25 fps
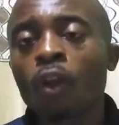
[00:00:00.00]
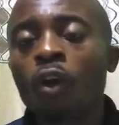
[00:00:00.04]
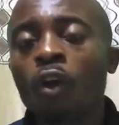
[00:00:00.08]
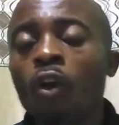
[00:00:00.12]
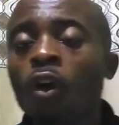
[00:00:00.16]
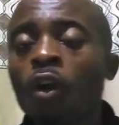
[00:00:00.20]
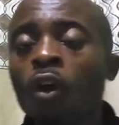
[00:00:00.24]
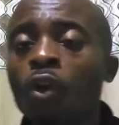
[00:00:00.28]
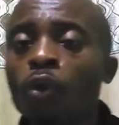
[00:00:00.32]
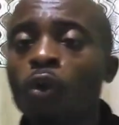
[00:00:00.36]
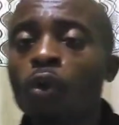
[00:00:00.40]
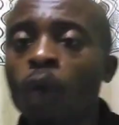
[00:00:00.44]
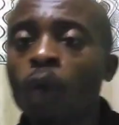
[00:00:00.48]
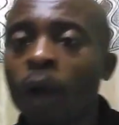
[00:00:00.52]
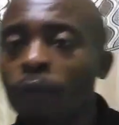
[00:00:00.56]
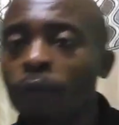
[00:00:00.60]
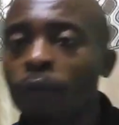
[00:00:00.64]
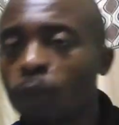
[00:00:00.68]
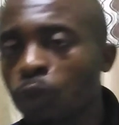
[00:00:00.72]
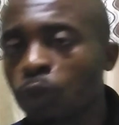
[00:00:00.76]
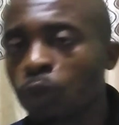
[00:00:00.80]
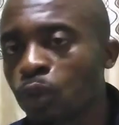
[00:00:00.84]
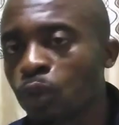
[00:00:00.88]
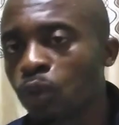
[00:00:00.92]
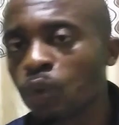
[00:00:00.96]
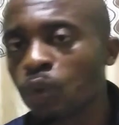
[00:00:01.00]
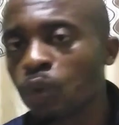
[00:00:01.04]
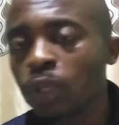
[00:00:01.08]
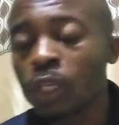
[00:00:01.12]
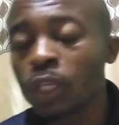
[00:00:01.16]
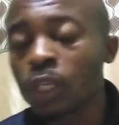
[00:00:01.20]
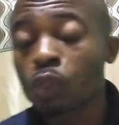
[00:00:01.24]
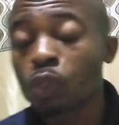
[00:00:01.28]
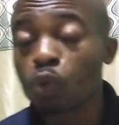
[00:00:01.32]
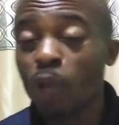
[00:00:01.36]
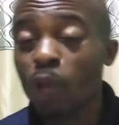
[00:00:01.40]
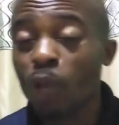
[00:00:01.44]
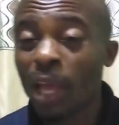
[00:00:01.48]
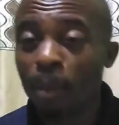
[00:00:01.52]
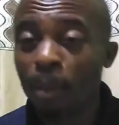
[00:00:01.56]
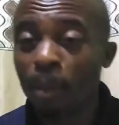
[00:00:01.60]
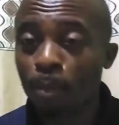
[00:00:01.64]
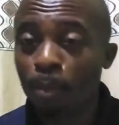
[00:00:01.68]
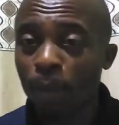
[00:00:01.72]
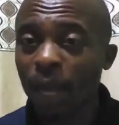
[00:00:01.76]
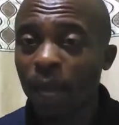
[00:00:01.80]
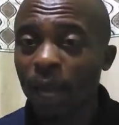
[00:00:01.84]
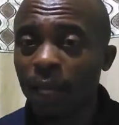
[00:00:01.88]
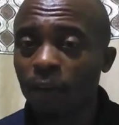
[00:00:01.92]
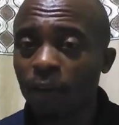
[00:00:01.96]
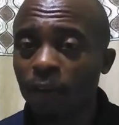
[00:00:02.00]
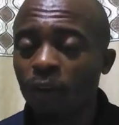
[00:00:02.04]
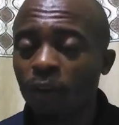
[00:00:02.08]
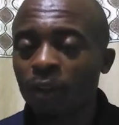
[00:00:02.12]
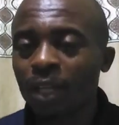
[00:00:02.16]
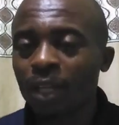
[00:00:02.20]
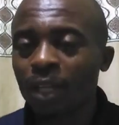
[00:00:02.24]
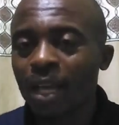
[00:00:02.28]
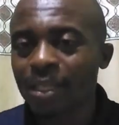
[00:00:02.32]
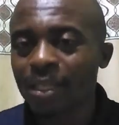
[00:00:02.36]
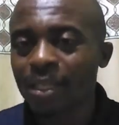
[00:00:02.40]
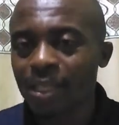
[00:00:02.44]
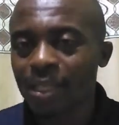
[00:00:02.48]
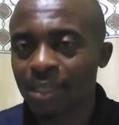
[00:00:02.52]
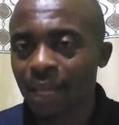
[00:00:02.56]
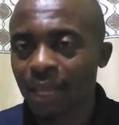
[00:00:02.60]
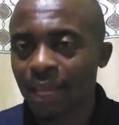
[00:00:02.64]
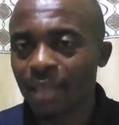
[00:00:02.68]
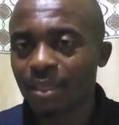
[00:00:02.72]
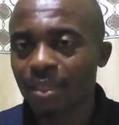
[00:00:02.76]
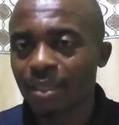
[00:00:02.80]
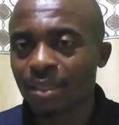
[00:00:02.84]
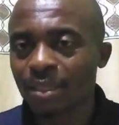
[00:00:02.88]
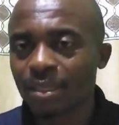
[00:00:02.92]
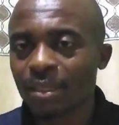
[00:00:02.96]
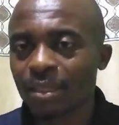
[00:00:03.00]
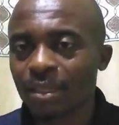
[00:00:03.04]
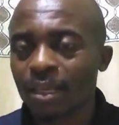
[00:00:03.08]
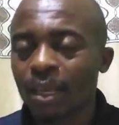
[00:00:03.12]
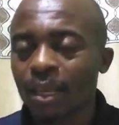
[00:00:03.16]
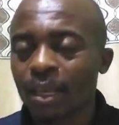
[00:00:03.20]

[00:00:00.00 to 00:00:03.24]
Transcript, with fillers: All you have to do is to embark on exercise